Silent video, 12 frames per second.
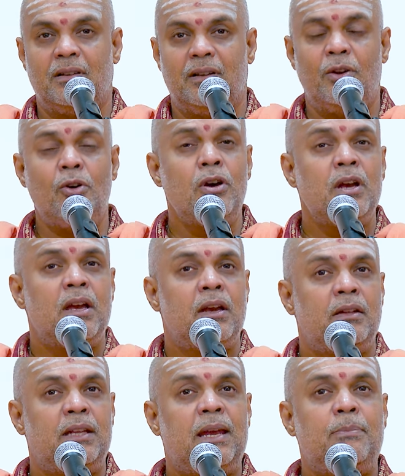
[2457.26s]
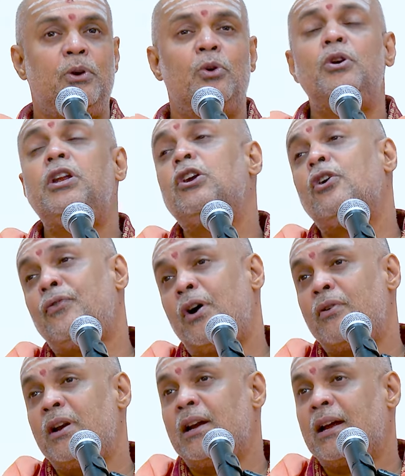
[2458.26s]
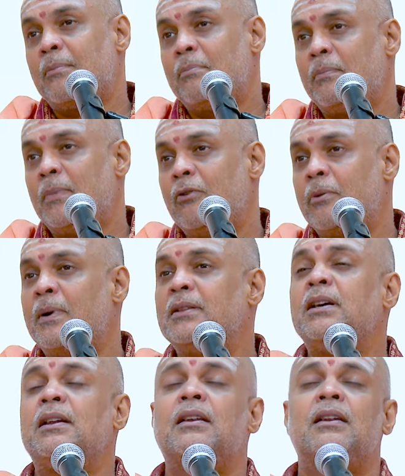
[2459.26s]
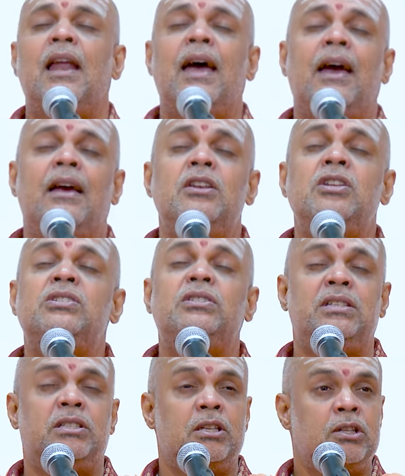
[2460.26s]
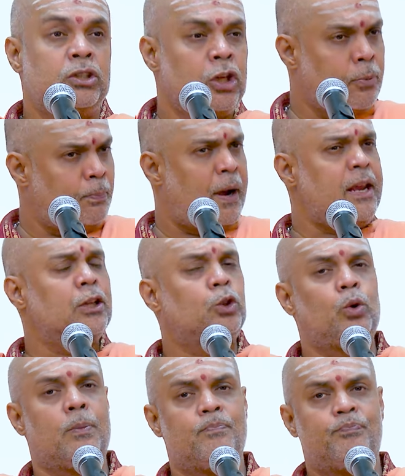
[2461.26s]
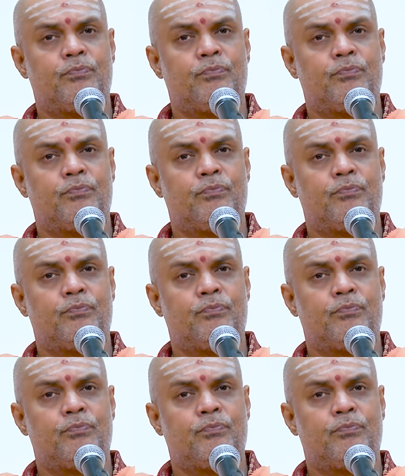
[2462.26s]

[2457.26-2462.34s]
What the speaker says: The beauty of our motherland is this nirbhayatvam.